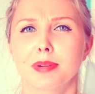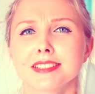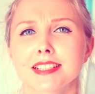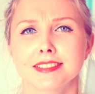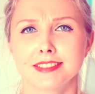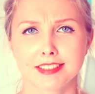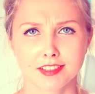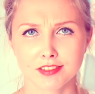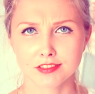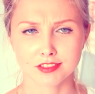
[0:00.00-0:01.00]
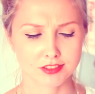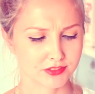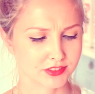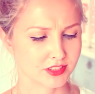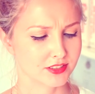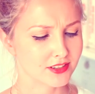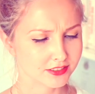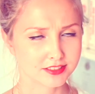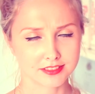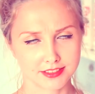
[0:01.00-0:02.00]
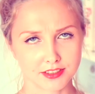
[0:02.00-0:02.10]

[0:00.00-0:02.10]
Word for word: But continuing through the contents